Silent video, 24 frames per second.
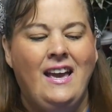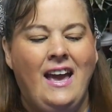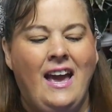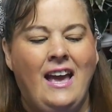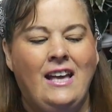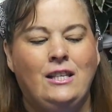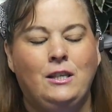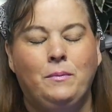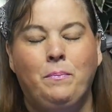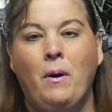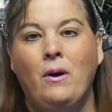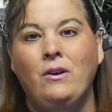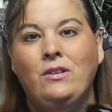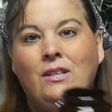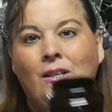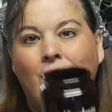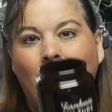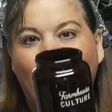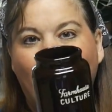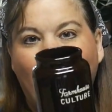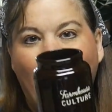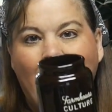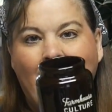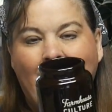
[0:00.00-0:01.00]
It's supposed to
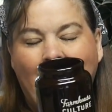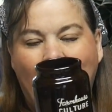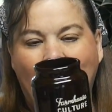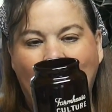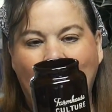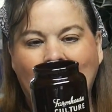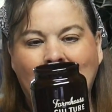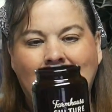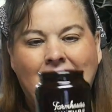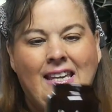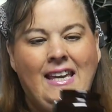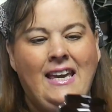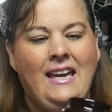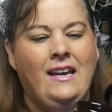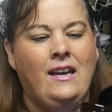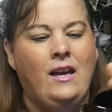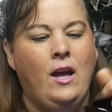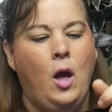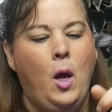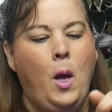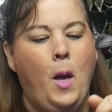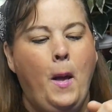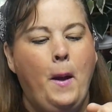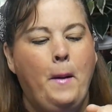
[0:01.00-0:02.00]
look like an antique,
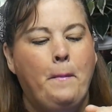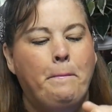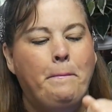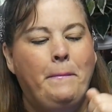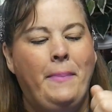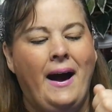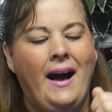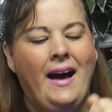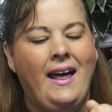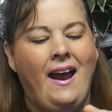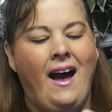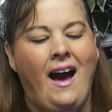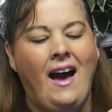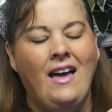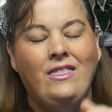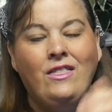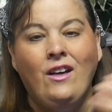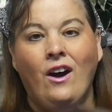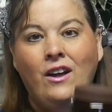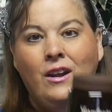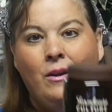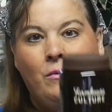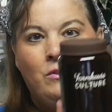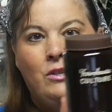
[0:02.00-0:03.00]
but I
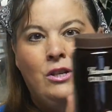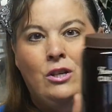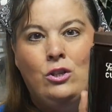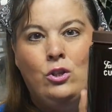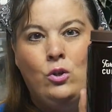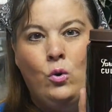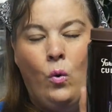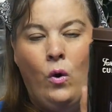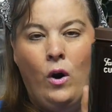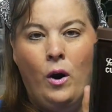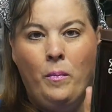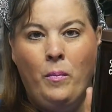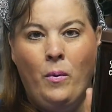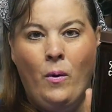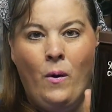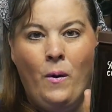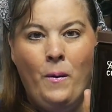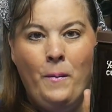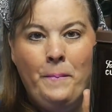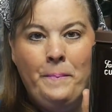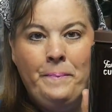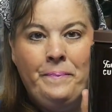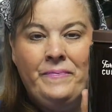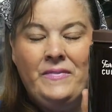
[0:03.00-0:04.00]
thought it was adorable